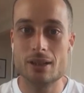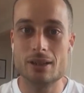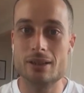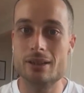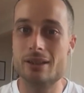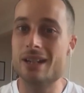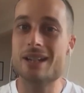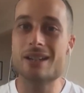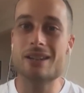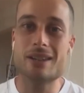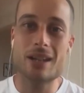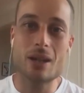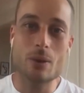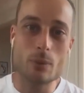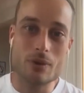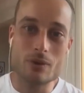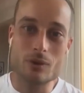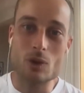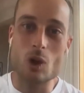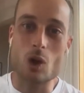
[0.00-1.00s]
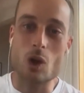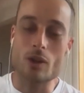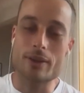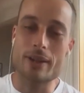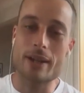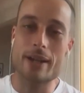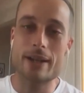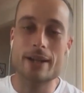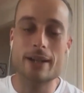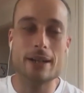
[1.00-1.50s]
debt that we've got,
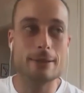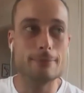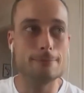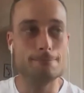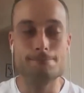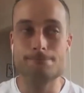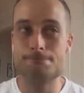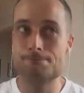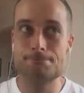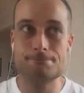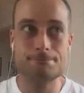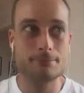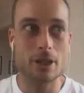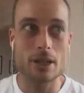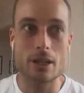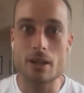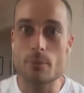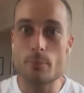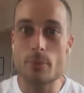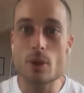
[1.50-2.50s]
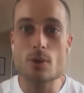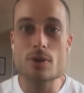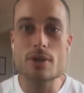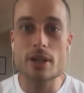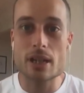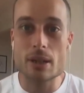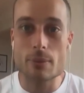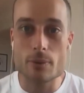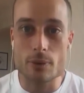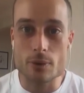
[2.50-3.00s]
the bills that are coming
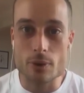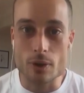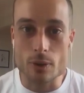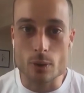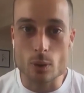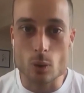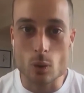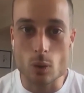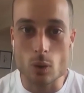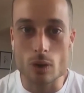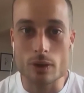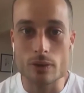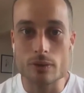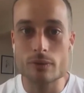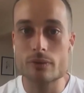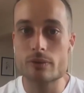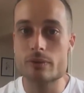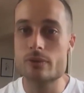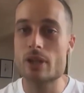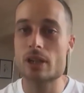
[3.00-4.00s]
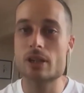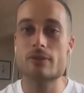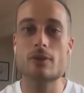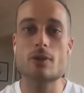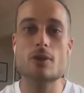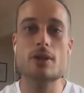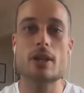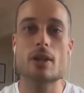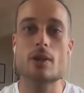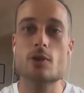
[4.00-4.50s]
through the door, the fact of losing
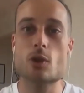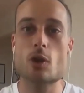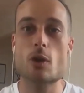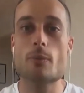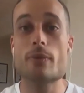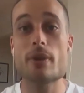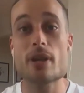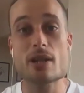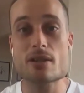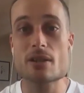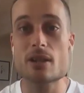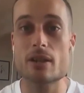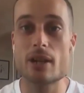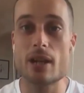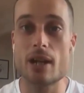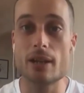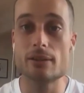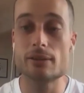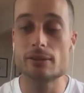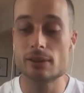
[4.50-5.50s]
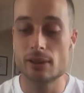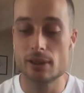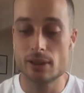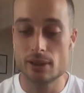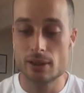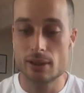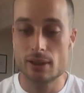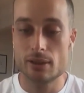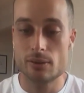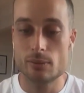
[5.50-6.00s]
our job, things like that.
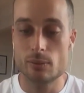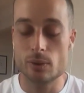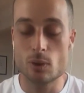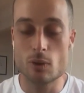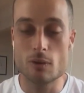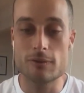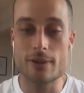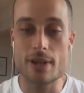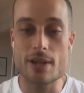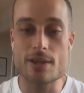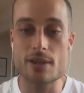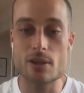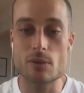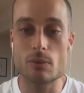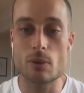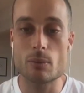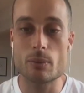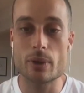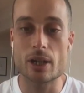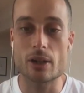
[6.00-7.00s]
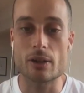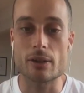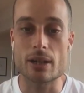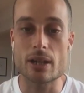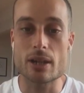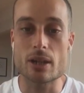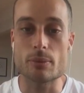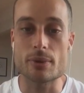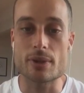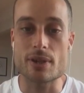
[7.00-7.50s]
We all face it in one way or another,
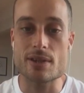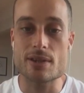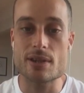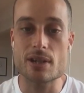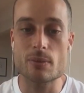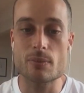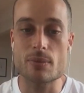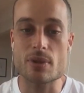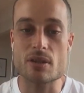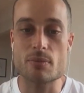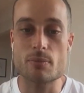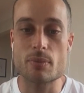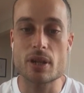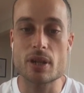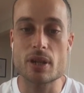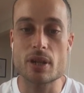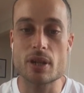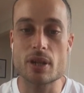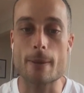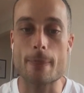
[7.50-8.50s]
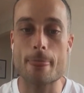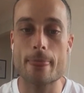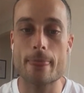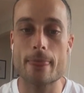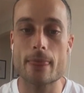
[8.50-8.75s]
but the second we speak about it,